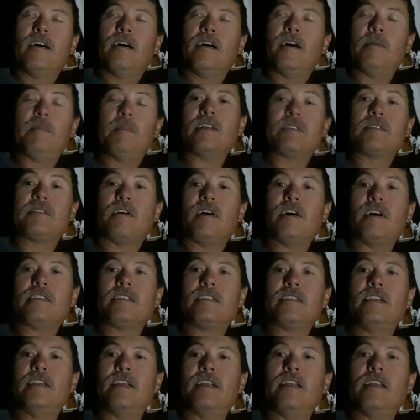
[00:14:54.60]

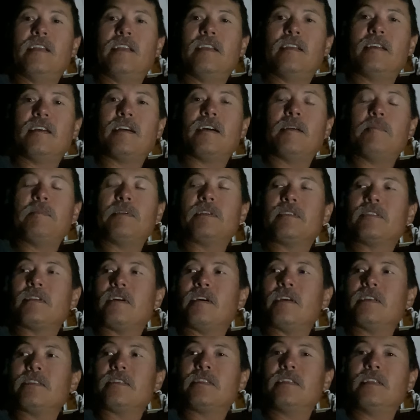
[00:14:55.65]
exhausted. I'm
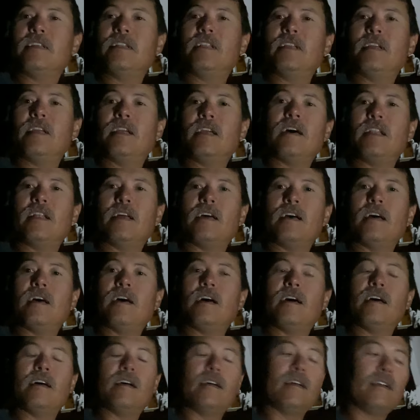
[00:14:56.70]
exhausted,
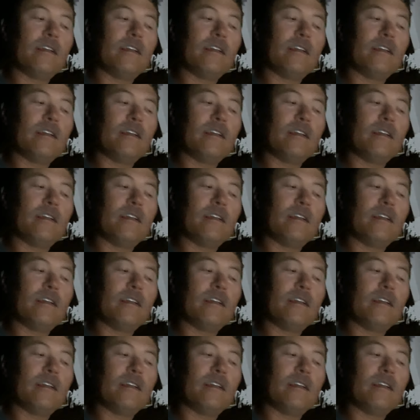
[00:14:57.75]
and